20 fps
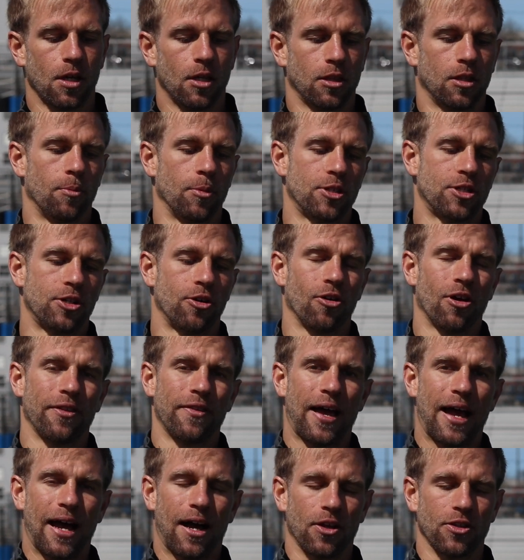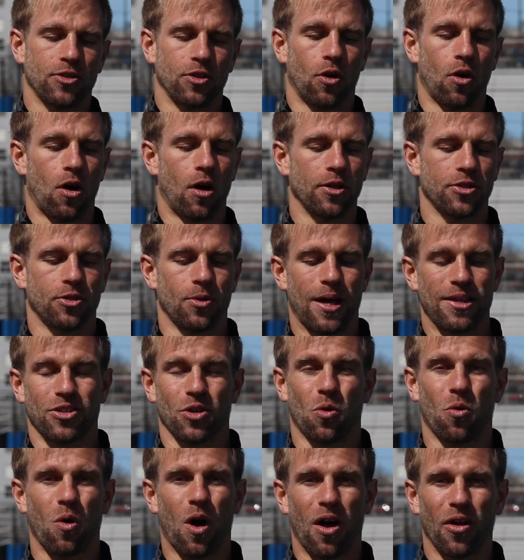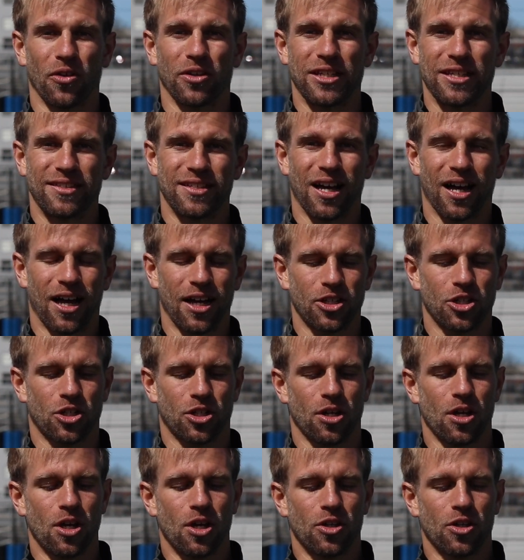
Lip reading: The material on the outsole also has a quality touch,